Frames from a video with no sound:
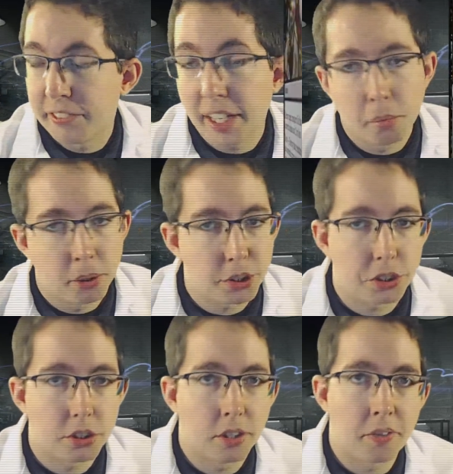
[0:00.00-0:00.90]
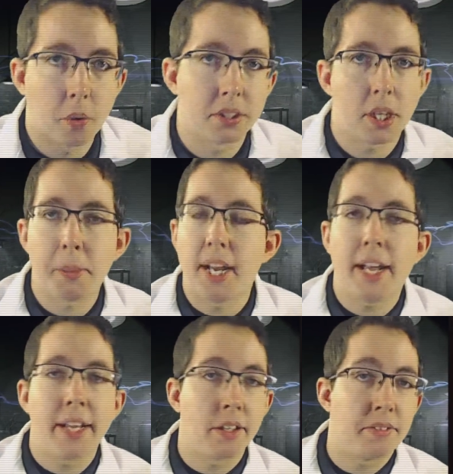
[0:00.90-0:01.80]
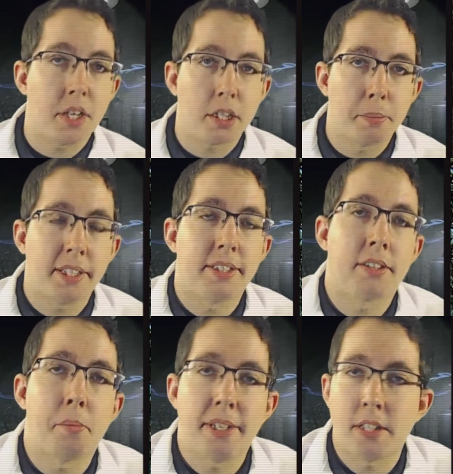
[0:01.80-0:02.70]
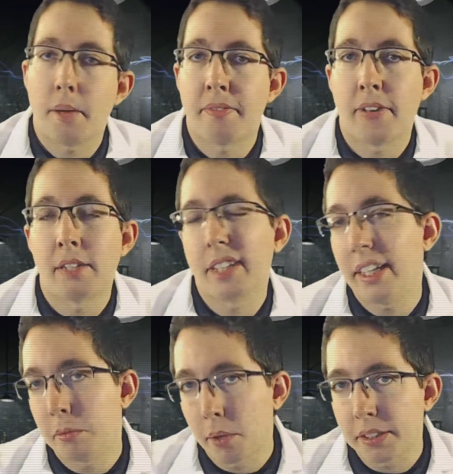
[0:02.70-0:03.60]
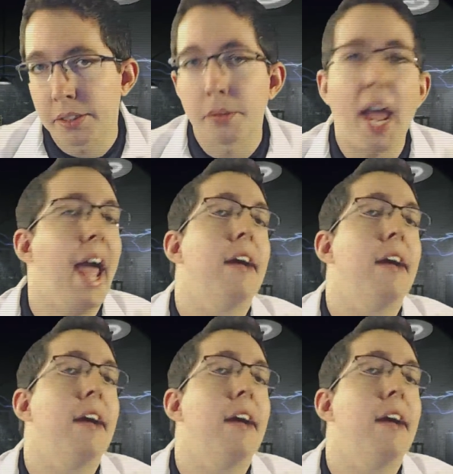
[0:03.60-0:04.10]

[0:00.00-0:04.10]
Fatal Push, of course. I mean, I could have talked about this on my top fives. I didn't want to.